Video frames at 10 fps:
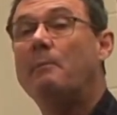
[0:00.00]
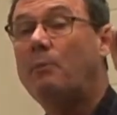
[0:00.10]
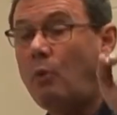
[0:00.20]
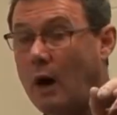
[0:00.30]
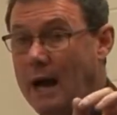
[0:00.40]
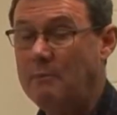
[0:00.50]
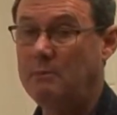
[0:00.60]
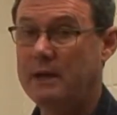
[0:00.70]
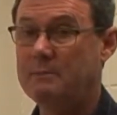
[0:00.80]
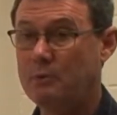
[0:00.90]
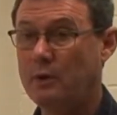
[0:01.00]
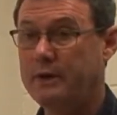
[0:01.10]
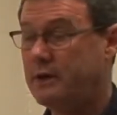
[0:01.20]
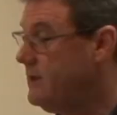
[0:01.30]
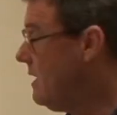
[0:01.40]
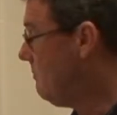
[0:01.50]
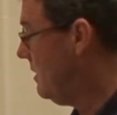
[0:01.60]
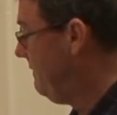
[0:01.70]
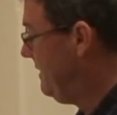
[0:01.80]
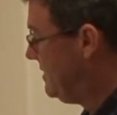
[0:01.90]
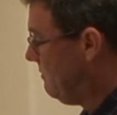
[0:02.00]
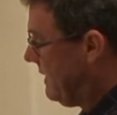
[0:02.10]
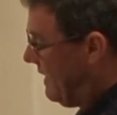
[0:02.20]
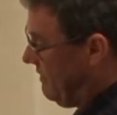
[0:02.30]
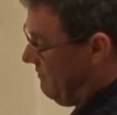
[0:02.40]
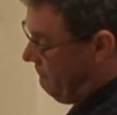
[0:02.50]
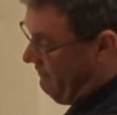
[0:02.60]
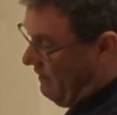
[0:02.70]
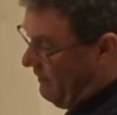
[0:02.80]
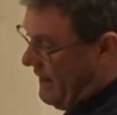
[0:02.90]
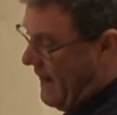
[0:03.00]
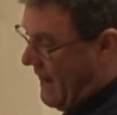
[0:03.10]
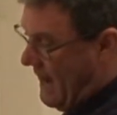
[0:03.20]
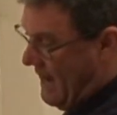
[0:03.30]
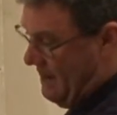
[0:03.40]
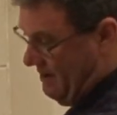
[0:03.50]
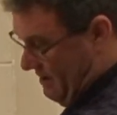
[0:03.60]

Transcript: Probably a pretty good number of you. So we got very high,